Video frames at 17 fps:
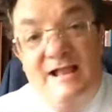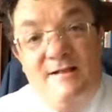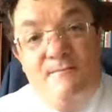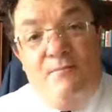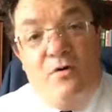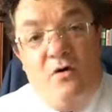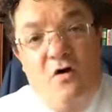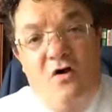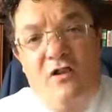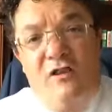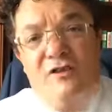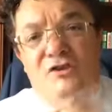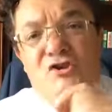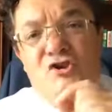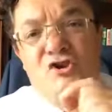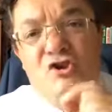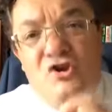Paul
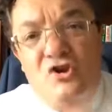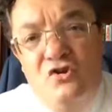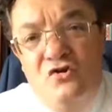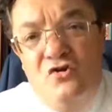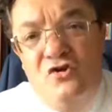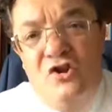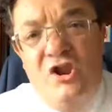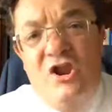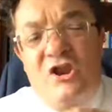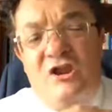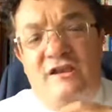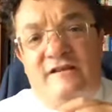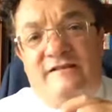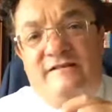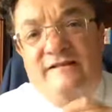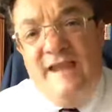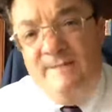knew
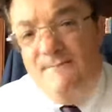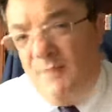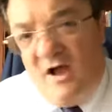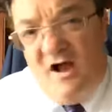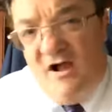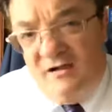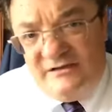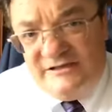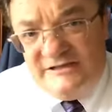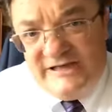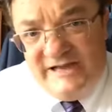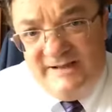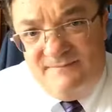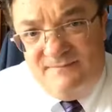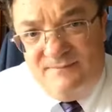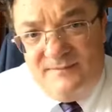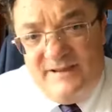deep
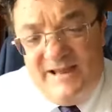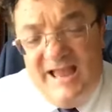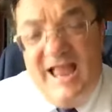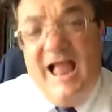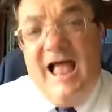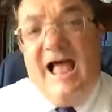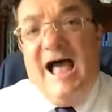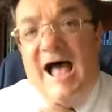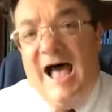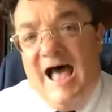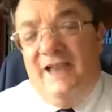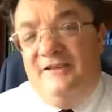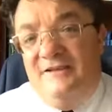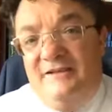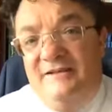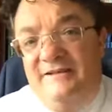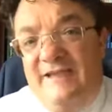hardship
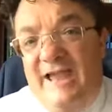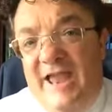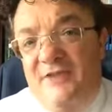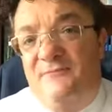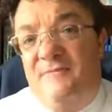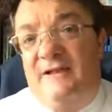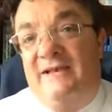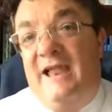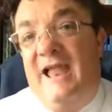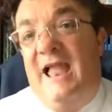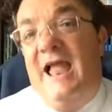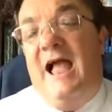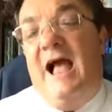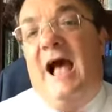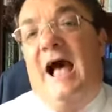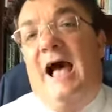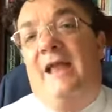and contentment.
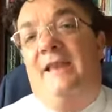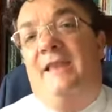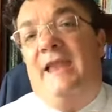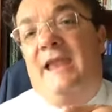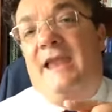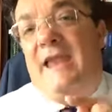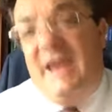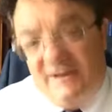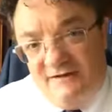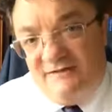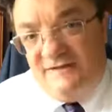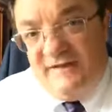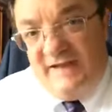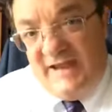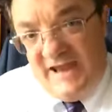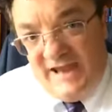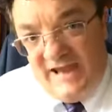And here's
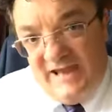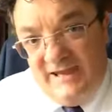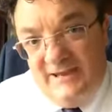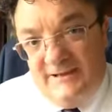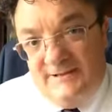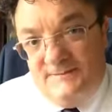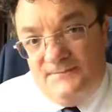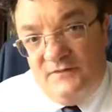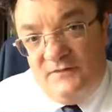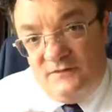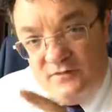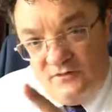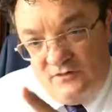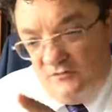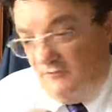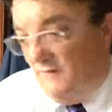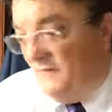the key 2
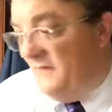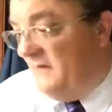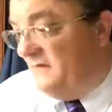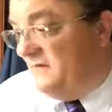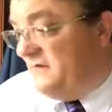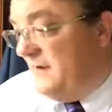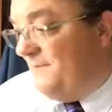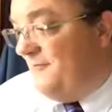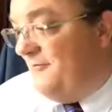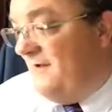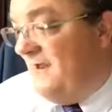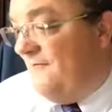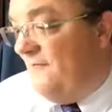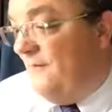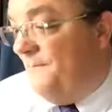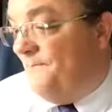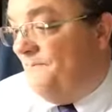Corinthians chapter
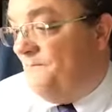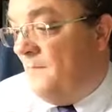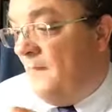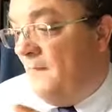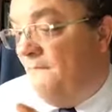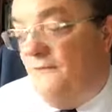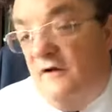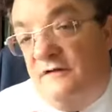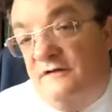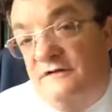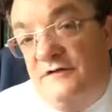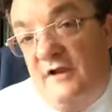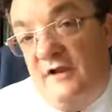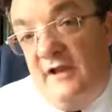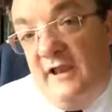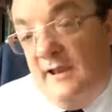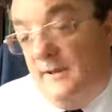11, verse
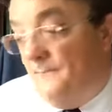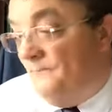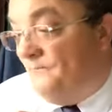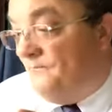30.